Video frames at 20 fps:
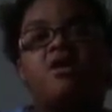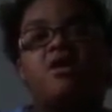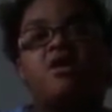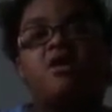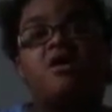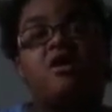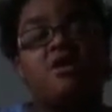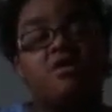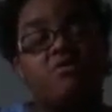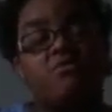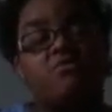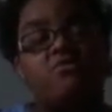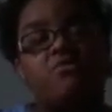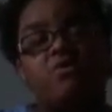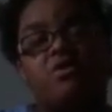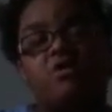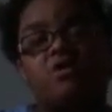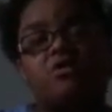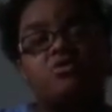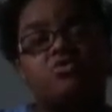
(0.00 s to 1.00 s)
it
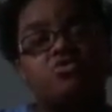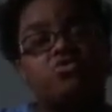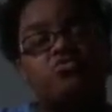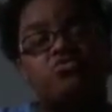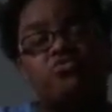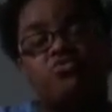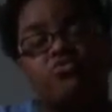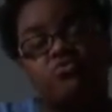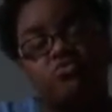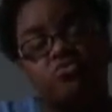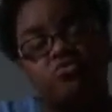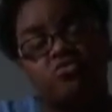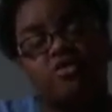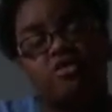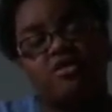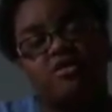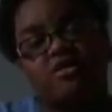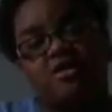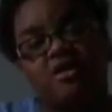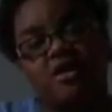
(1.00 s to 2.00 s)
was
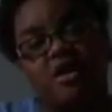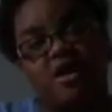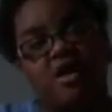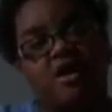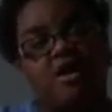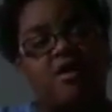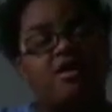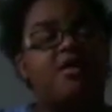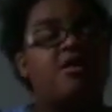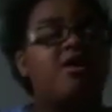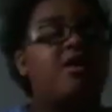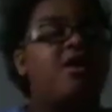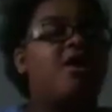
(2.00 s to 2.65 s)
really high.